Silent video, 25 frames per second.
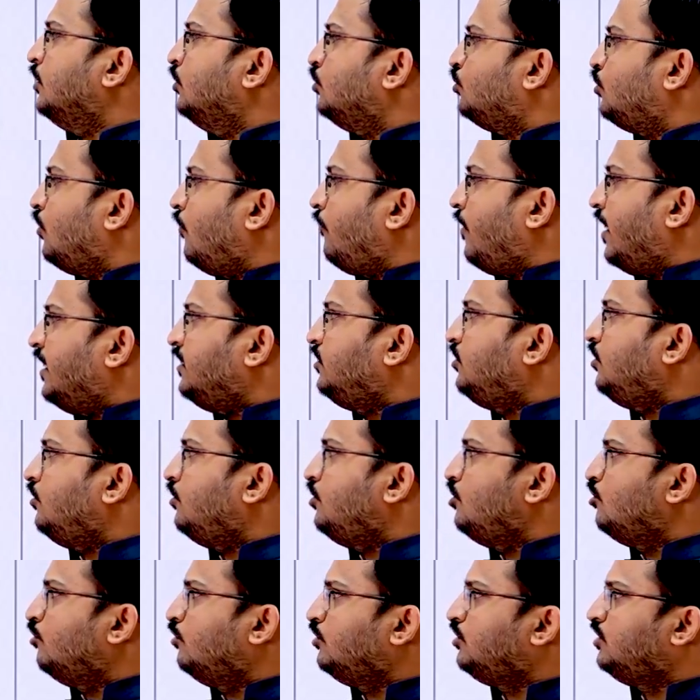So once you
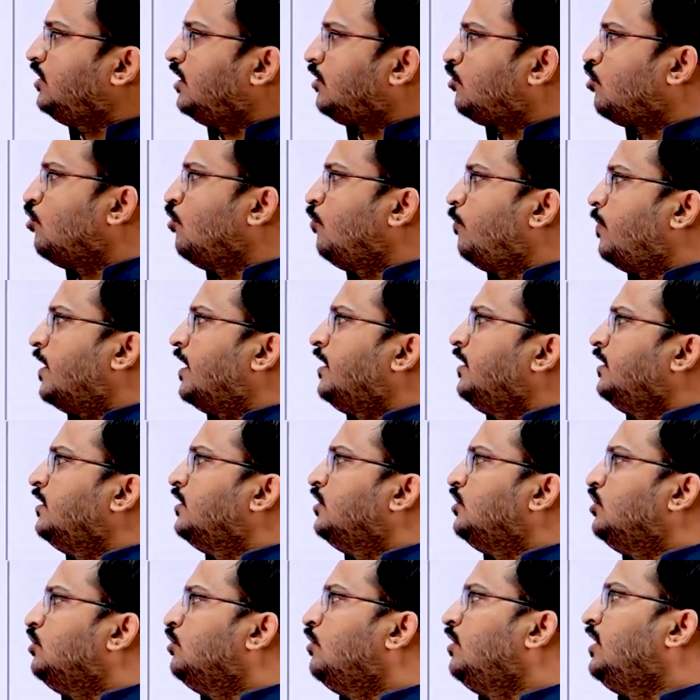use the coupon,
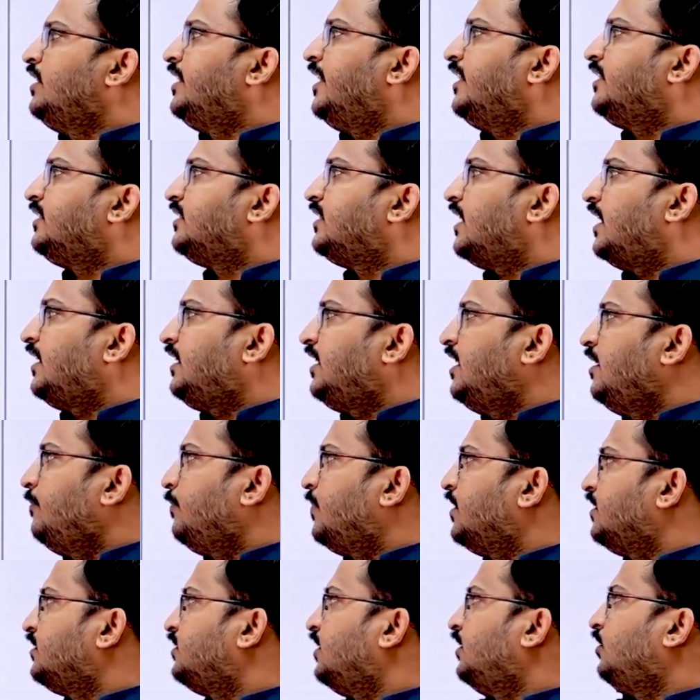you will get
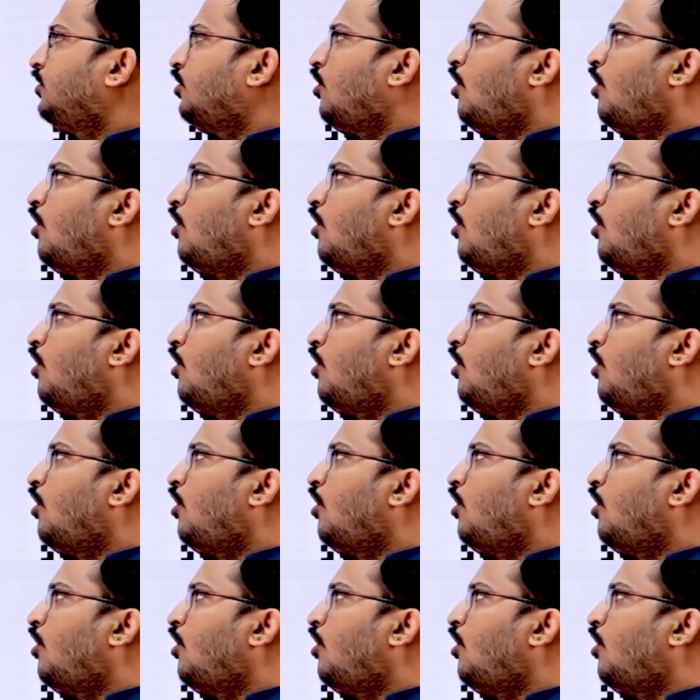30%